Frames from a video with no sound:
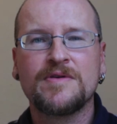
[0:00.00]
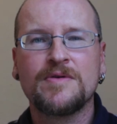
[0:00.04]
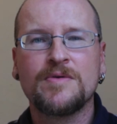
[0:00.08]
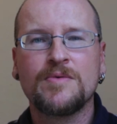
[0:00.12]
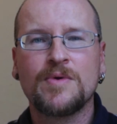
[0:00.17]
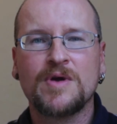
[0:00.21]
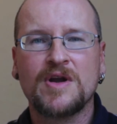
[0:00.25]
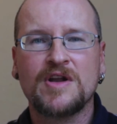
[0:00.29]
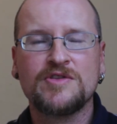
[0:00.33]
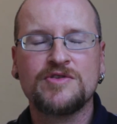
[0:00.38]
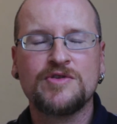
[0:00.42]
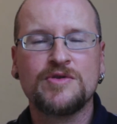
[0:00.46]

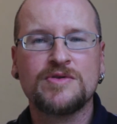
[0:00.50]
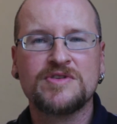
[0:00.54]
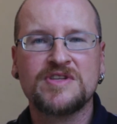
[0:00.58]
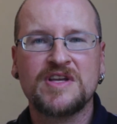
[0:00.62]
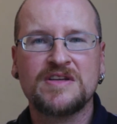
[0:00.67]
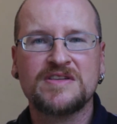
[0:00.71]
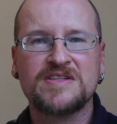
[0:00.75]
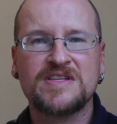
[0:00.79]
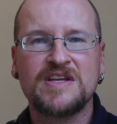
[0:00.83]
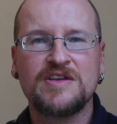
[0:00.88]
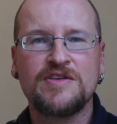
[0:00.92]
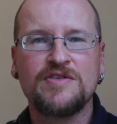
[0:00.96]
What I'll do is
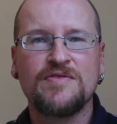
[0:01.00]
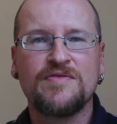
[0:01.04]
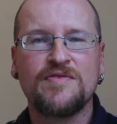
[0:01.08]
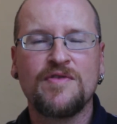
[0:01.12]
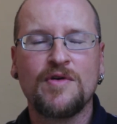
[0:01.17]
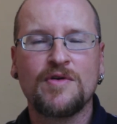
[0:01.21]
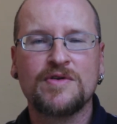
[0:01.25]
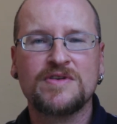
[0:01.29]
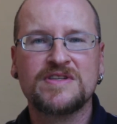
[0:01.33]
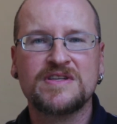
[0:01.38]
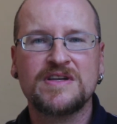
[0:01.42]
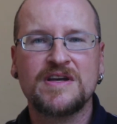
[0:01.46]
I'll send you
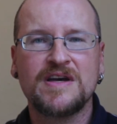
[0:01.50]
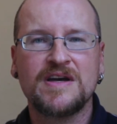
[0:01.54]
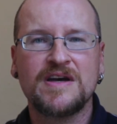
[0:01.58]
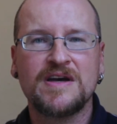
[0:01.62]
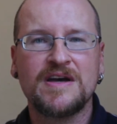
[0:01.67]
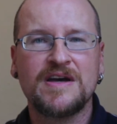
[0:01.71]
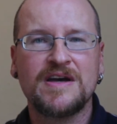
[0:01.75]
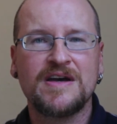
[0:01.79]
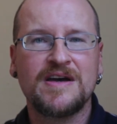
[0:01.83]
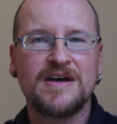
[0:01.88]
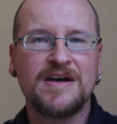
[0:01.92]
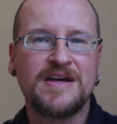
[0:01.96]
folks
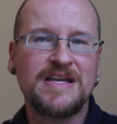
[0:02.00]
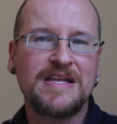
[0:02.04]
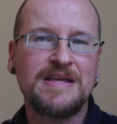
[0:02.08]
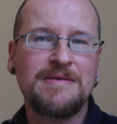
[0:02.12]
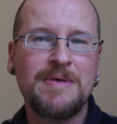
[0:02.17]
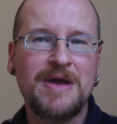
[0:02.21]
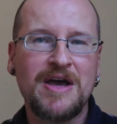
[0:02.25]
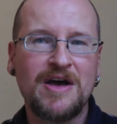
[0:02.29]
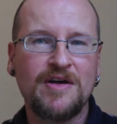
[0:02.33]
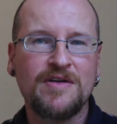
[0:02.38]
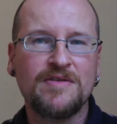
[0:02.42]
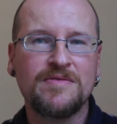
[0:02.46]
an
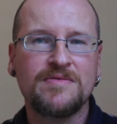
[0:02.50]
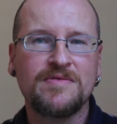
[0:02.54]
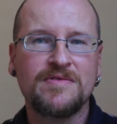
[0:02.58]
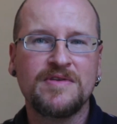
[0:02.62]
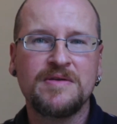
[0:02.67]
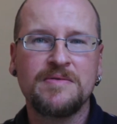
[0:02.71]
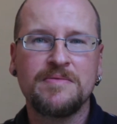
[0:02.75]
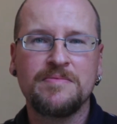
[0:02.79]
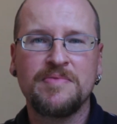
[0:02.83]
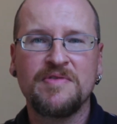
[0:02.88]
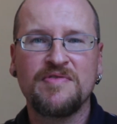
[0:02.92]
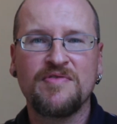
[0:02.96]
email
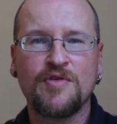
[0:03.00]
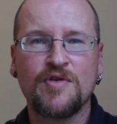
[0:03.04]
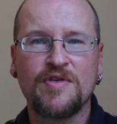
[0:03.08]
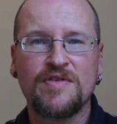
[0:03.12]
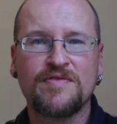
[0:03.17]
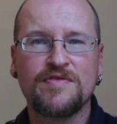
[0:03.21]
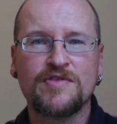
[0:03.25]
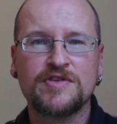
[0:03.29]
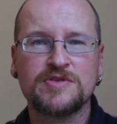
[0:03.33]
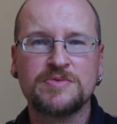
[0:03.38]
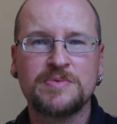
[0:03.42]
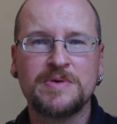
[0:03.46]
before the
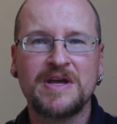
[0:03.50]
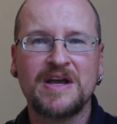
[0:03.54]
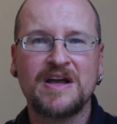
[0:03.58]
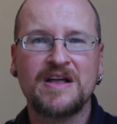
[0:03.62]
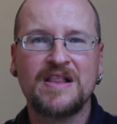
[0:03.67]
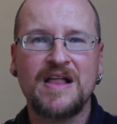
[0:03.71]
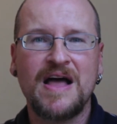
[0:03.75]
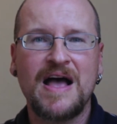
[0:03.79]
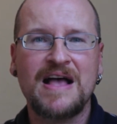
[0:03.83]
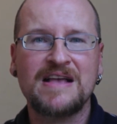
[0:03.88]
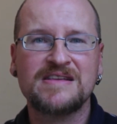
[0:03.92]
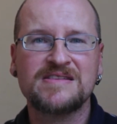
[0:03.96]
first week of
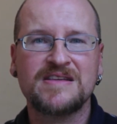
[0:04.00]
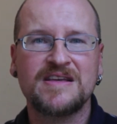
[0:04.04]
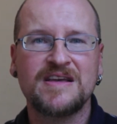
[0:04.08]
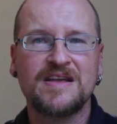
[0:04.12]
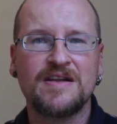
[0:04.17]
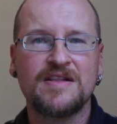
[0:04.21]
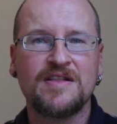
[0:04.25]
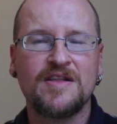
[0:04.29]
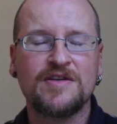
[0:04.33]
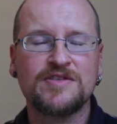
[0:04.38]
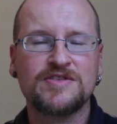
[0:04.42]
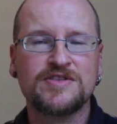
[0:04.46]
class, and
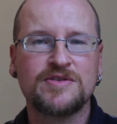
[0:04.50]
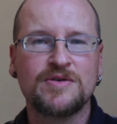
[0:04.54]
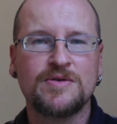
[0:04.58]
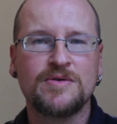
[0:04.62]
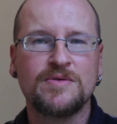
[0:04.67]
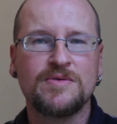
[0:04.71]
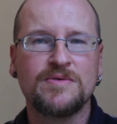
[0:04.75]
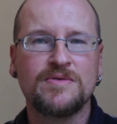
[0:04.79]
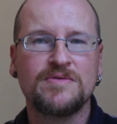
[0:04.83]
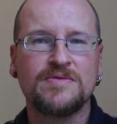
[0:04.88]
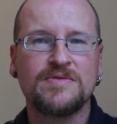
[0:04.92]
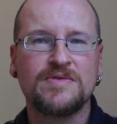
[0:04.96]
I'll
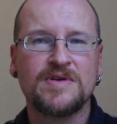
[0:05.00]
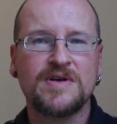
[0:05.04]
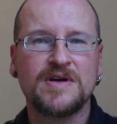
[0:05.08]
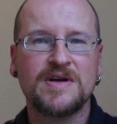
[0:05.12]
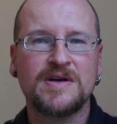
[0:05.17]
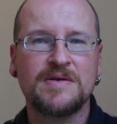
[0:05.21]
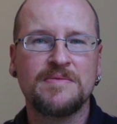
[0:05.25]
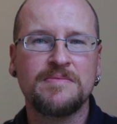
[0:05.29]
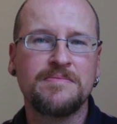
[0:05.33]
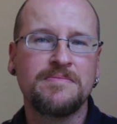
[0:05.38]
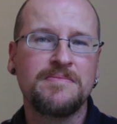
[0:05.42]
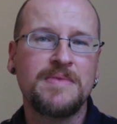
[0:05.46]
also
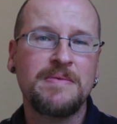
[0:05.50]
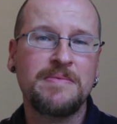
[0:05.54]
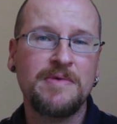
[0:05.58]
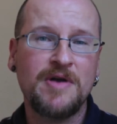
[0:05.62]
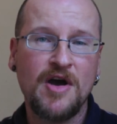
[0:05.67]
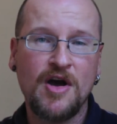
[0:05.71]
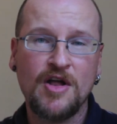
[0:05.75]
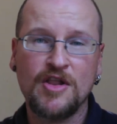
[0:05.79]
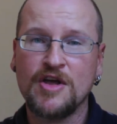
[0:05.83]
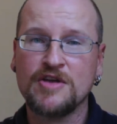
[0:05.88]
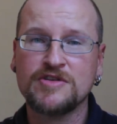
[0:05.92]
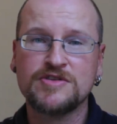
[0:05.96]

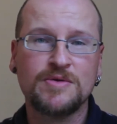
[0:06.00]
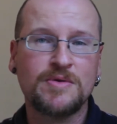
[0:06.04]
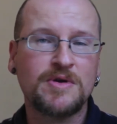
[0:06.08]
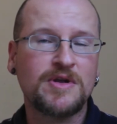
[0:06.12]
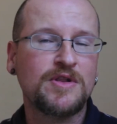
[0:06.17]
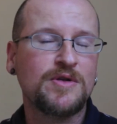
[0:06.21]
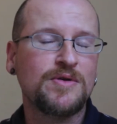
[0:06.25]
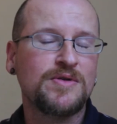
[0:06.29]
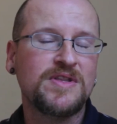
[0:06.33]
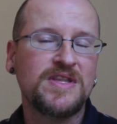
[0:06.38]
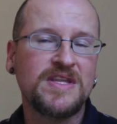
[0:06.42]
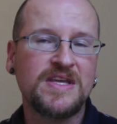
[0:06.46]

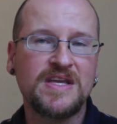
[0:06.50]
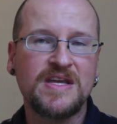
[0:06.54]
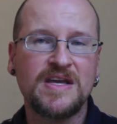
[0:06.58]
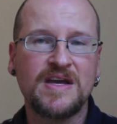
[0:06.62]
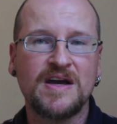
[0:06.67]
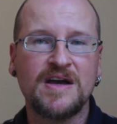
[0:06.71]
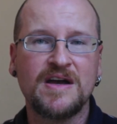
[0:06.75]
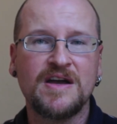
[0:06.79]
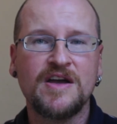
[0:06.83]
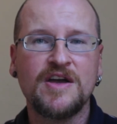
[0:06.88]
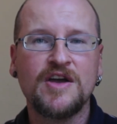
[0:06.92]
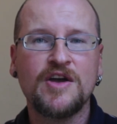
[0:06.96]
include the
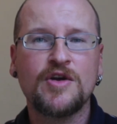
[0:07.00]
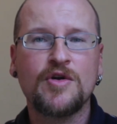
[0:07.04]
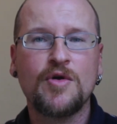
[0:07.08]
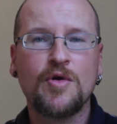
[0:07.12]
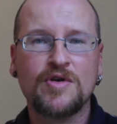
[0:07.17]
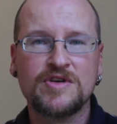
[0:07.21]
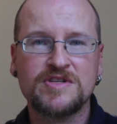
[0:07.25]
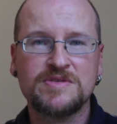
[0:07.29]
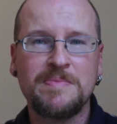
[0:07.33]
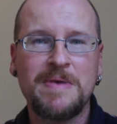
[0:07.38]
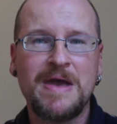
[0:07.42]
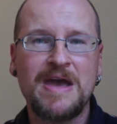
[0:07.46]

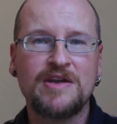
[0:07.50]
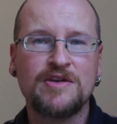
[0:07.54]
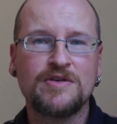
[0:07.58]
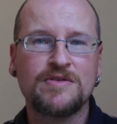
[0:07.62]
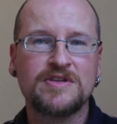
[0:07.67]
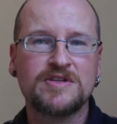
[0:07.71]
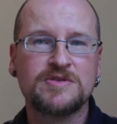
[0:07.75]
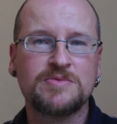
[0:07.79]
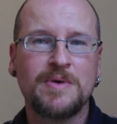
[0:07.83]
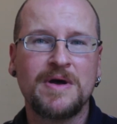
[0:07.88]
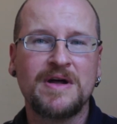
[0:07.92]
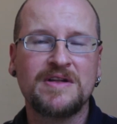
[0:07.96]
course manual
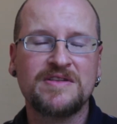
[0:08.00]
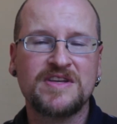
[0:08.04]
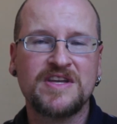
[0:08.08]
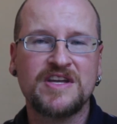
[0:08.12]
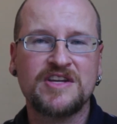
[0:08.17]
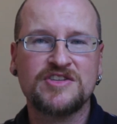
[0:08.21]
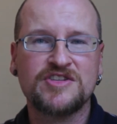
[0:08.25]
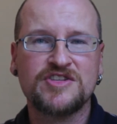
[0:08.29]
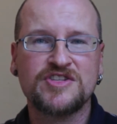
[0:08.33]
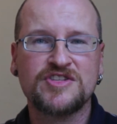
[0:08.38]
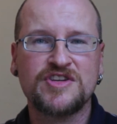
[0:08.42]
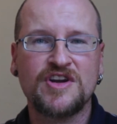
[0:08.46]
as well to
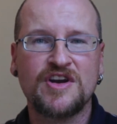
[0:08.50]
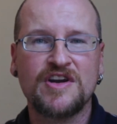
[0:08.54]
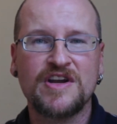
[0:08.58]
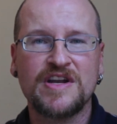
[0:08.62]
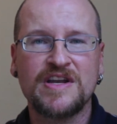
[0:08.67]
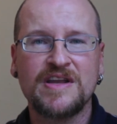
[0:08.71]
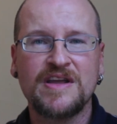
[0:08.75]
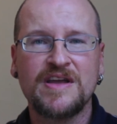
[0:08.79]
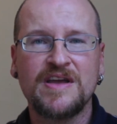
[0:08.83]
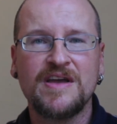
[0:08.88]
get you started.